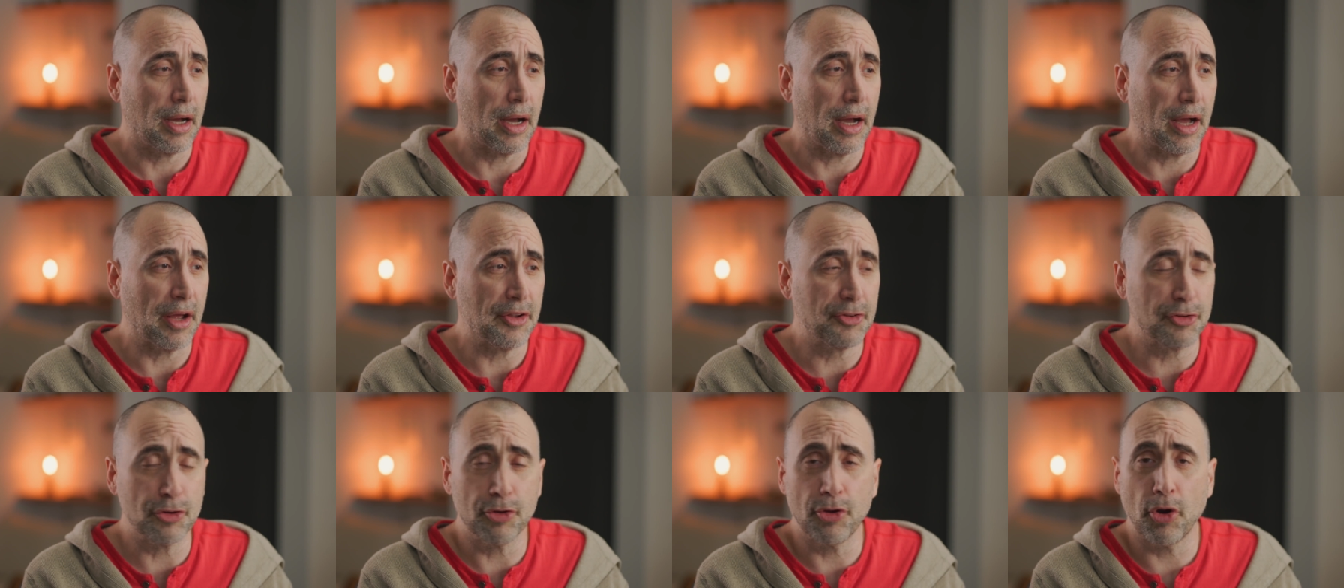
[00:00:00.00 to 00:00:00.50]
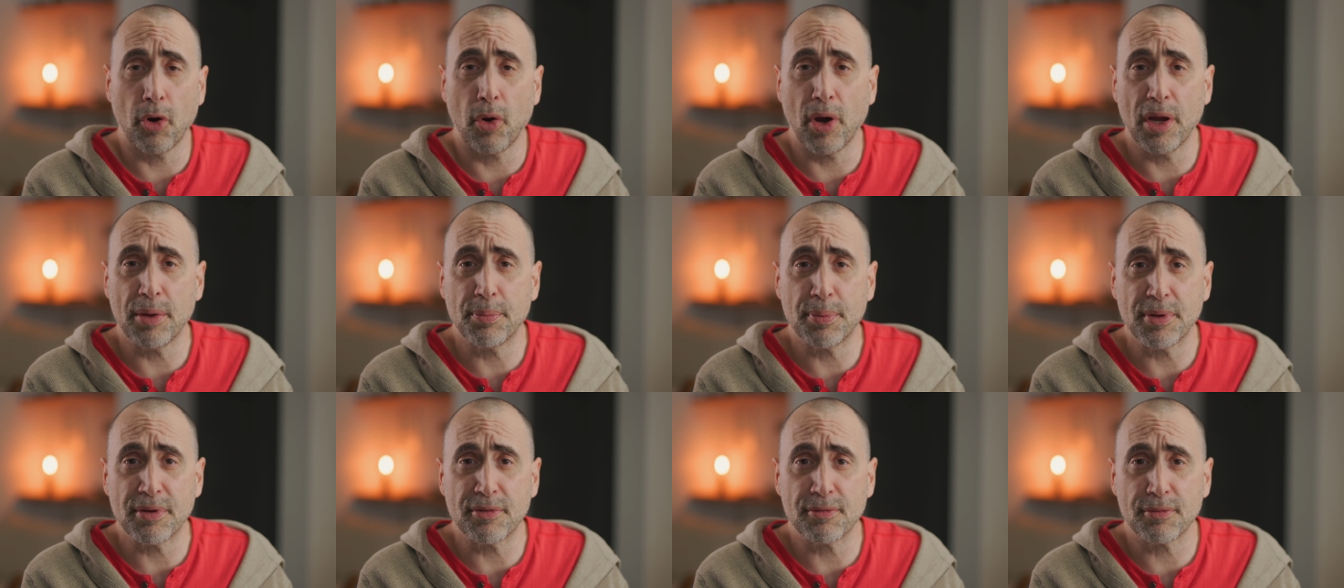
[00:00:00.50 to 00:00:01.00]
Uh, as you know,
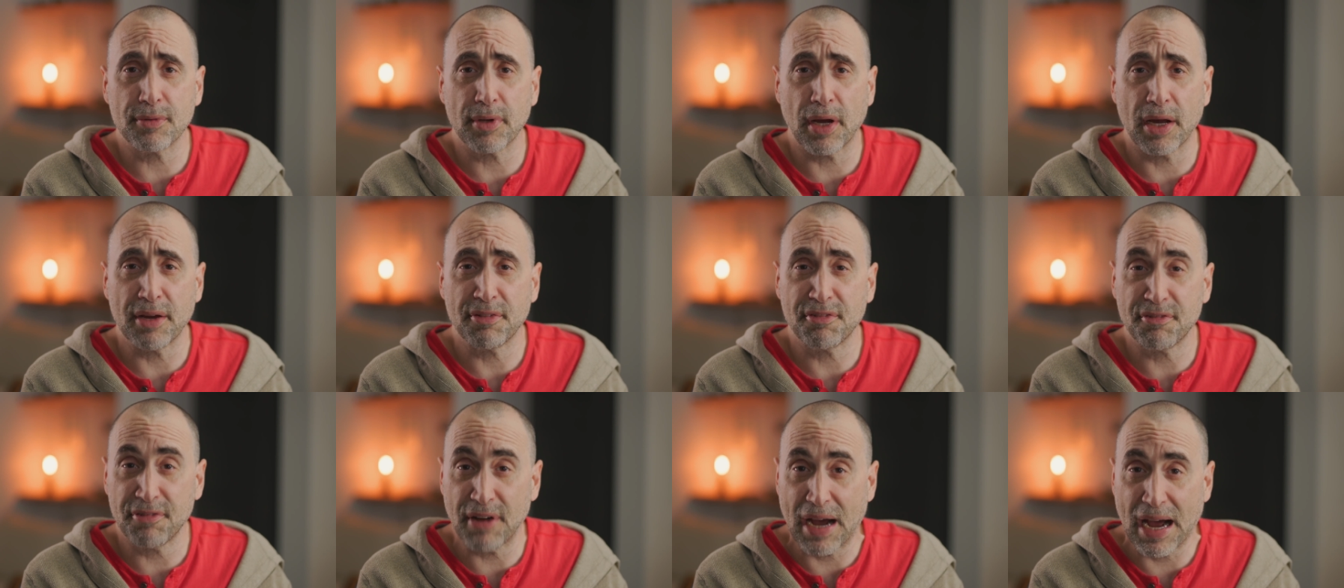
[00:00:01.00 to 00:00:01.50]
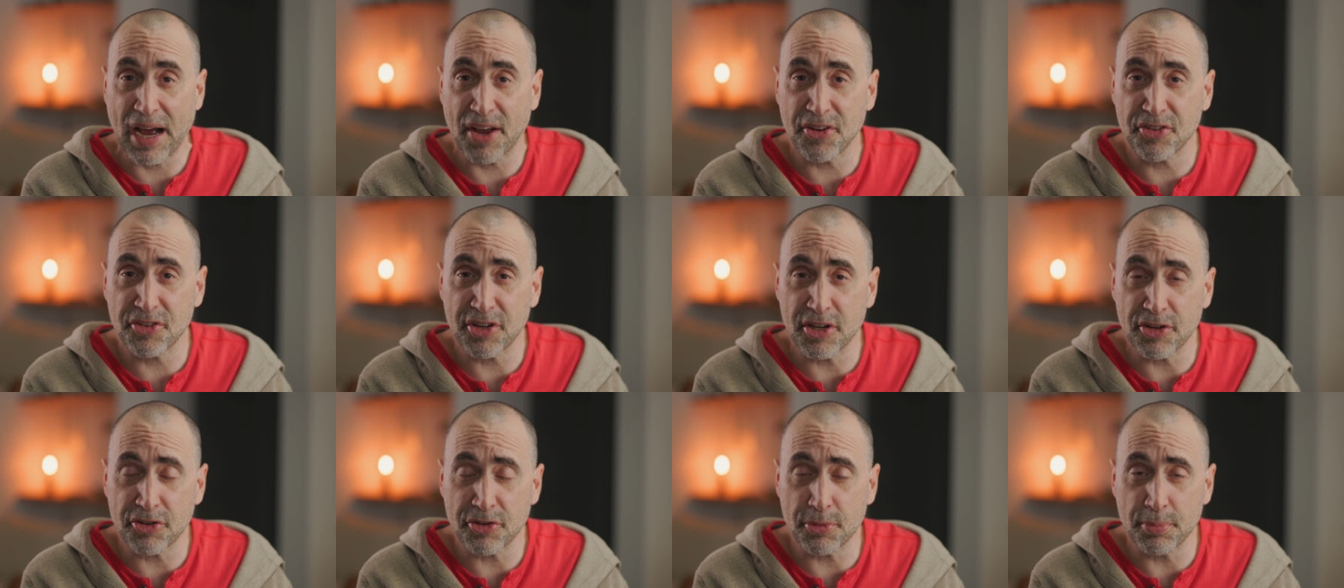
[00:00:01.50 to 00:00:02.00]
I've been I
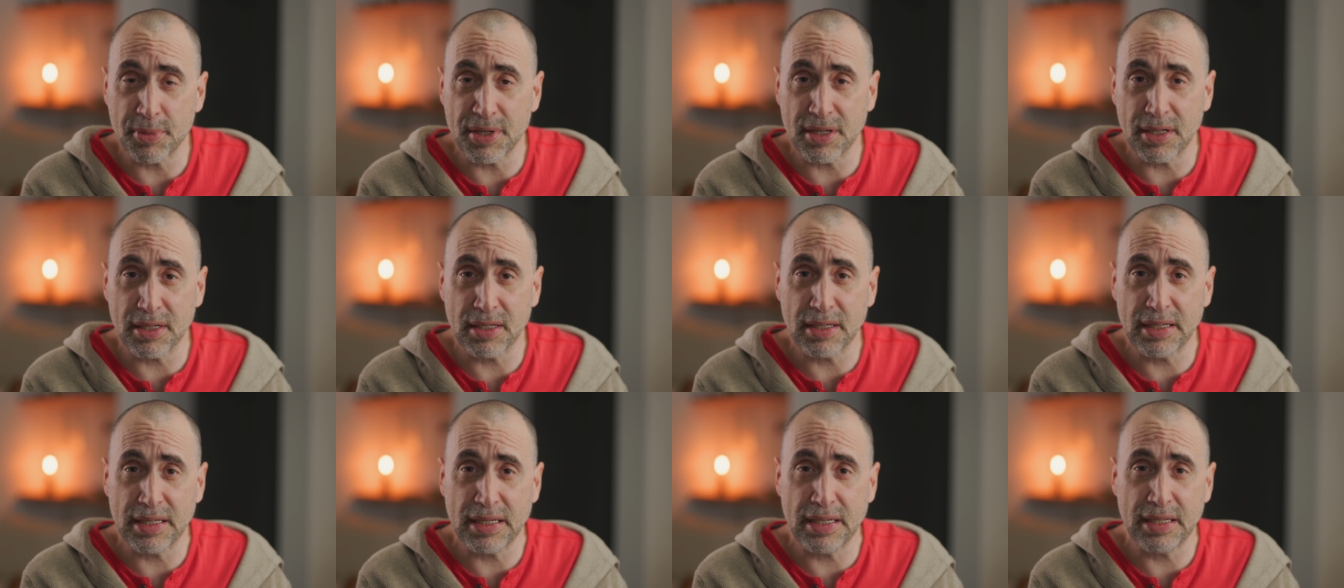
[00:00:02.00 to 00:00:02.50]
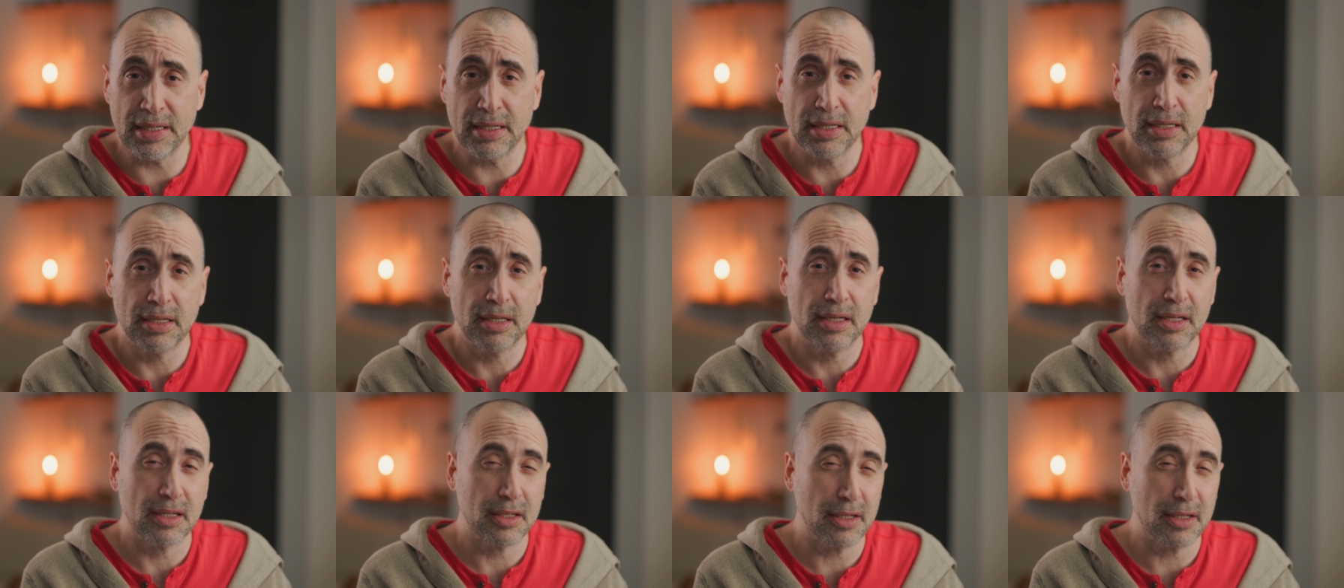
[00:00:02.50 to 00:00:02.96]
fast intermittently,